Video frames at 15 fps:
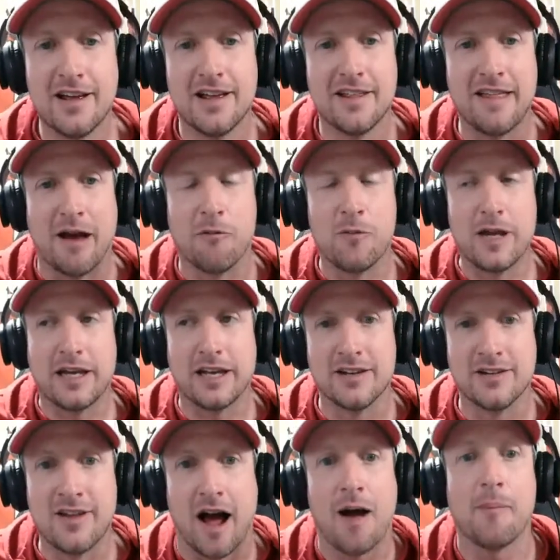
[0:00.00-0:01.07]
that we
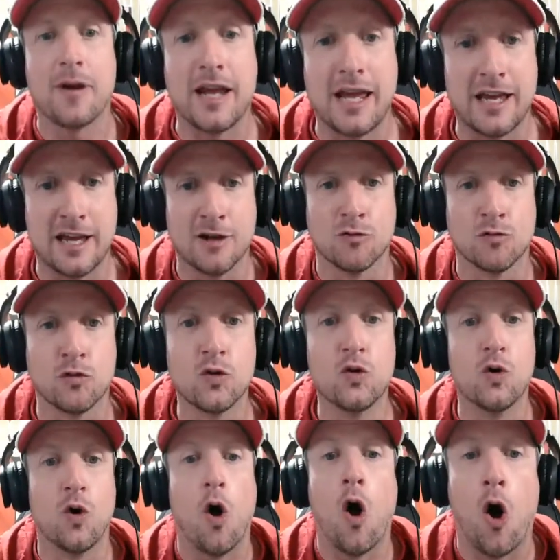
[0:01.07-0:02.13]
can dominate and
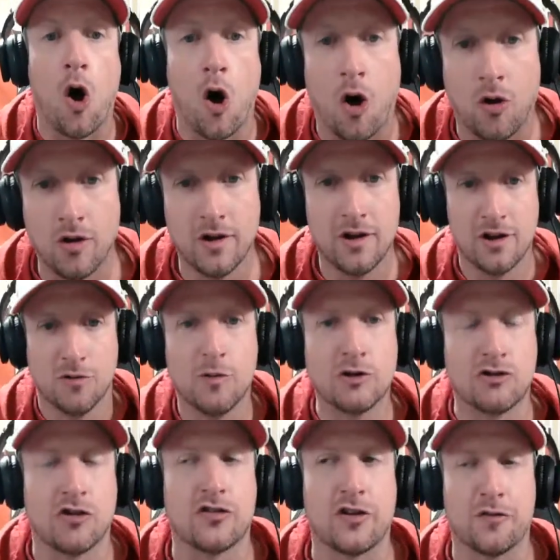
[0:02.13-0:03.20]
rule all with
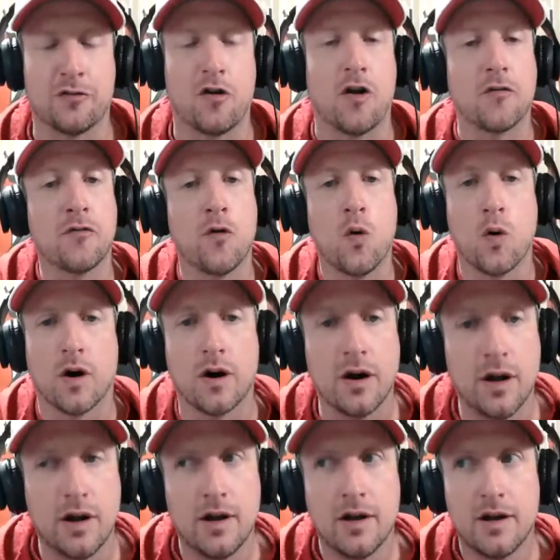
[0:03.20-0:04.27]
just the front 4.
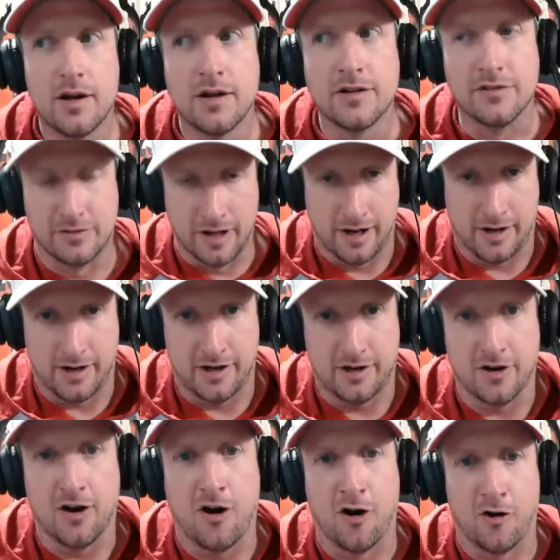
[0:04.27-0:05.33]

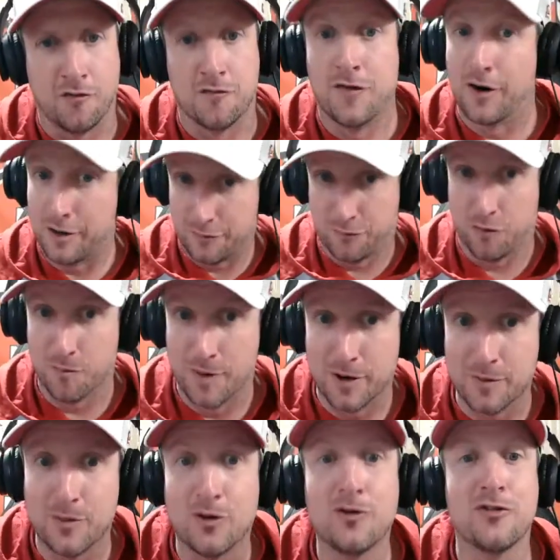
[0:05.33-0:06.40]
They are very
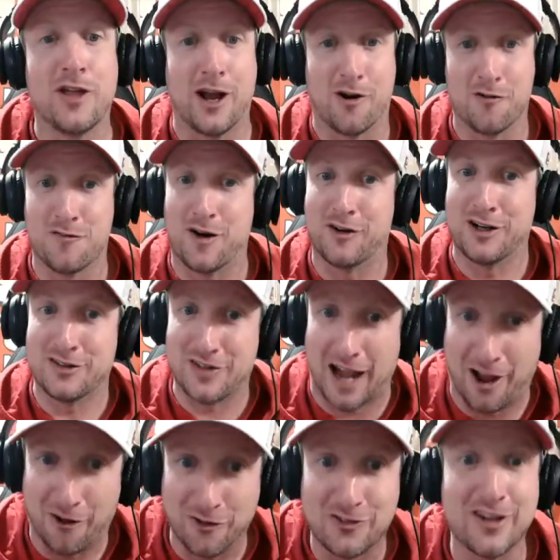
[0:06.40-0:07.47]
formidable. They are very
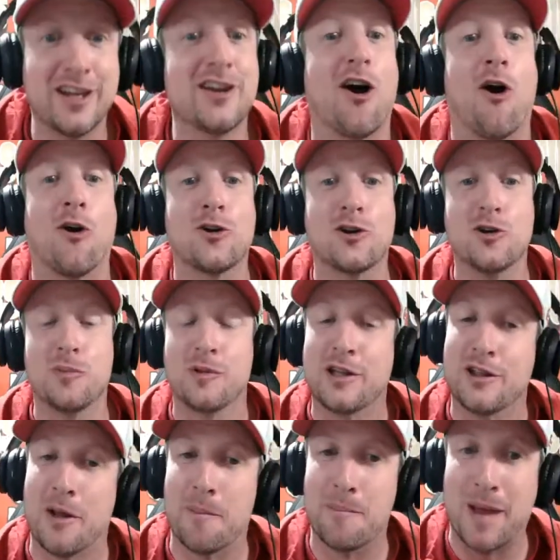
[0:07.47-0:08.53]
talented, arguably
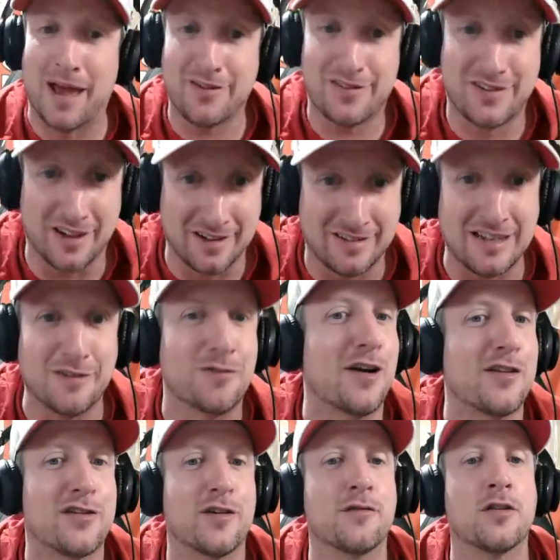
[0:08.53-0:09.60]
the best
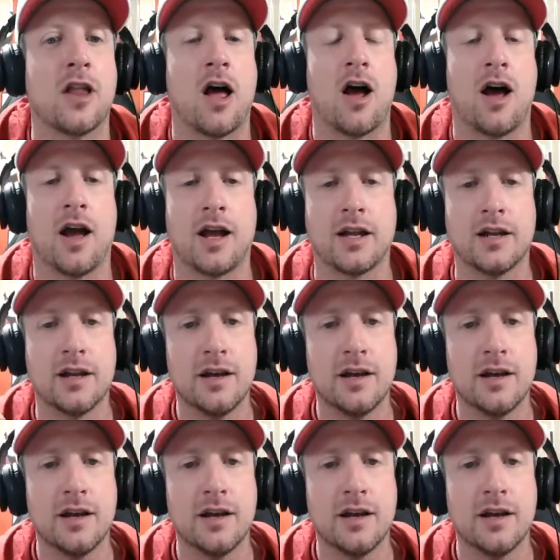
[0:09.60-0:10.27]
defensive line,